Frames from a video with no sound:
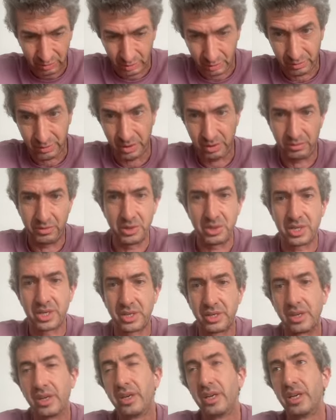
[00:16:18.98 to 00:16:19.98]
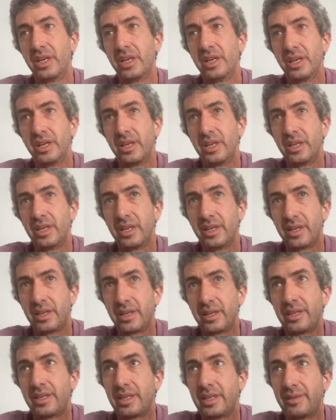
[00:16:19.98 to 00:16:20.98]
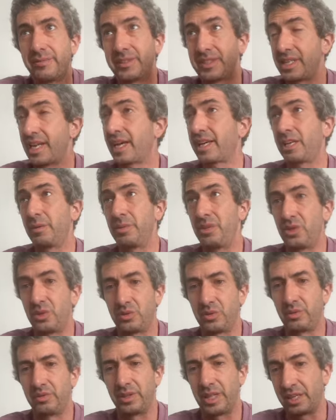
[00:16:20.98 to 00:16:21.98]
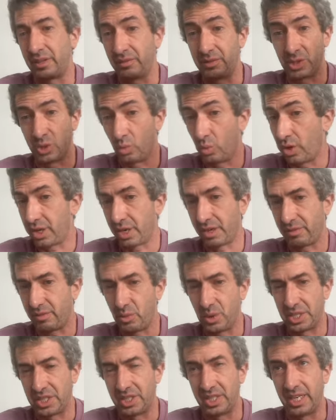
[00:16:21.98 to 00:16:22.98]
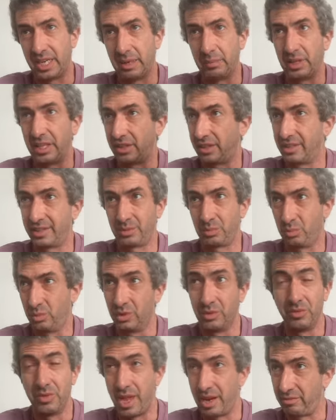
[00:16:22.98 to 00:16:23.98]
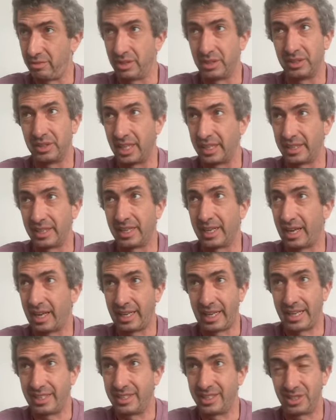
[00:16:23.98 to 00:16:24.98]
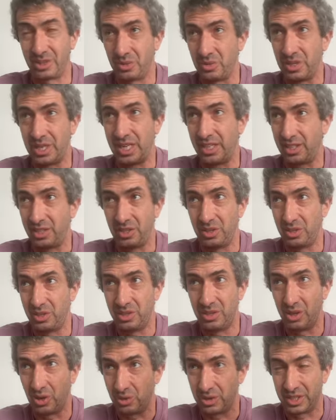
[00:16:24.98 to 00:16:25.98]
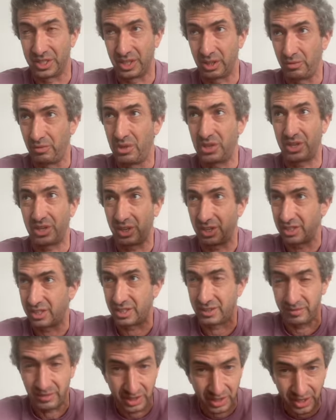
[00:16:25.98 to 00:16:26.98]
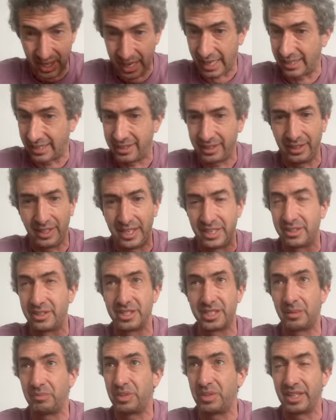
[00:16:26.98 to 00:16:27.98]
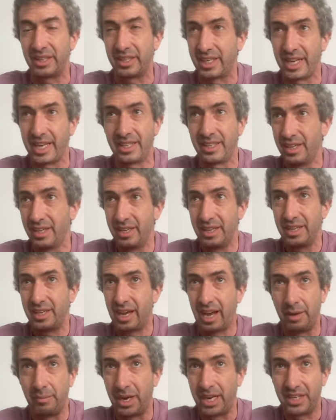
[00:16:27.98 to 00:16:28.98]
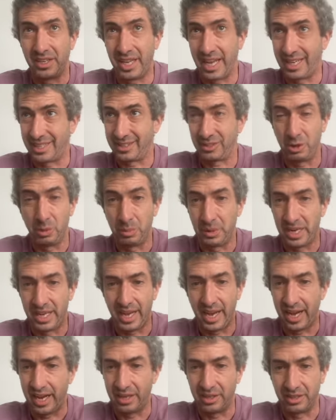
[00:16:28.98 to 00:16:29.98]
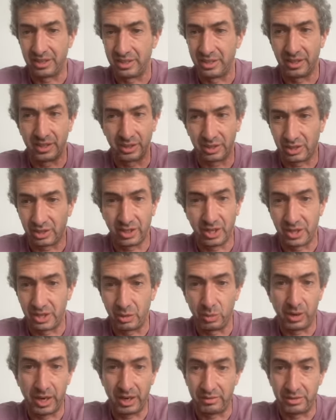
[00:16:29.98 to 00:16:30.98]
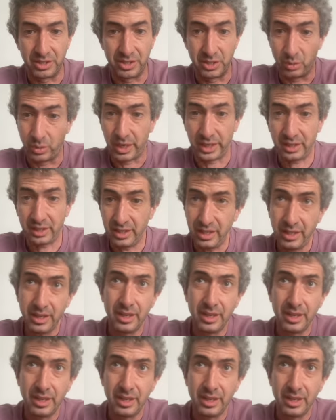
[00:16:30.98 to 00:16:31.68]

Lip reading: for the future. If it's not going to be useful, like if it's a one-off question and I'm like, this will never, like, I just don't need to know this in the future, or it's very isolated or something, then I might ask OpenAI or Claude or whatever directly.